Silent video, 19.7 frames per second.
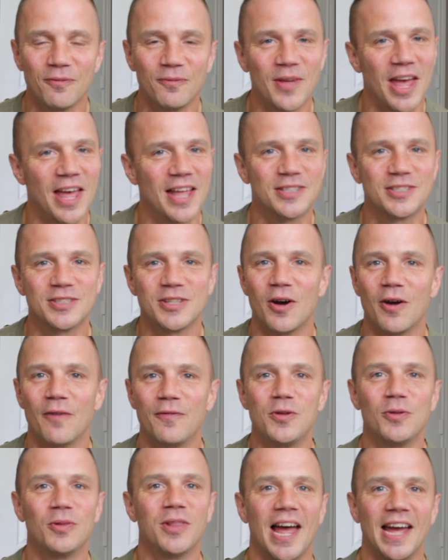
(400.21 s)
and so
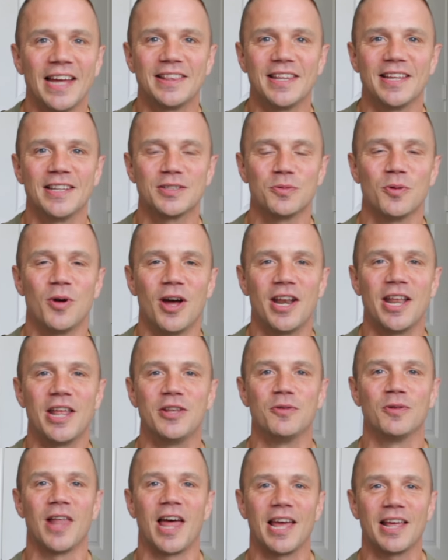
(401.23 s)
if you like this one and
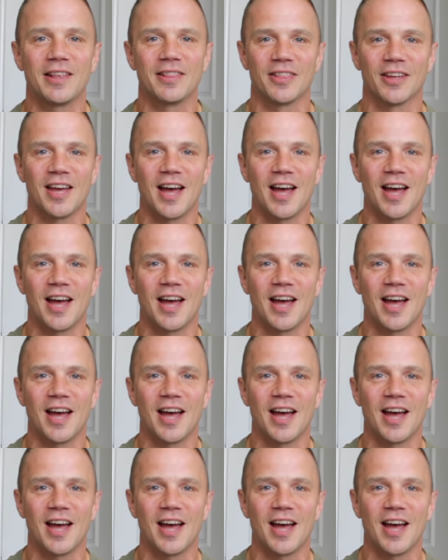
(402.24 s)
you like the